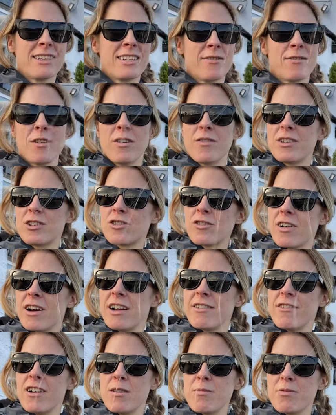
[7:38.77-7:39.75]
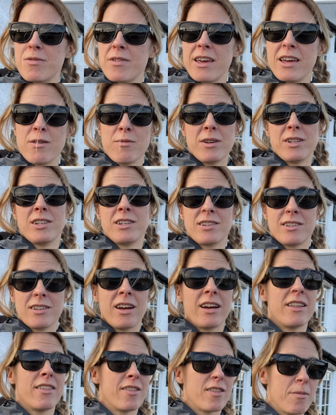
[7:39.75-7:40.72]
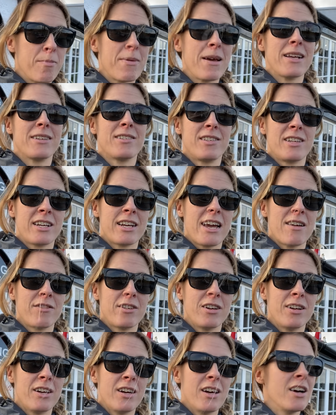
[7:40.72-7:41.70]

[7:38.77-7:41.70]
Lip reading: I've got the dry robe thing, which is like the best thing ever.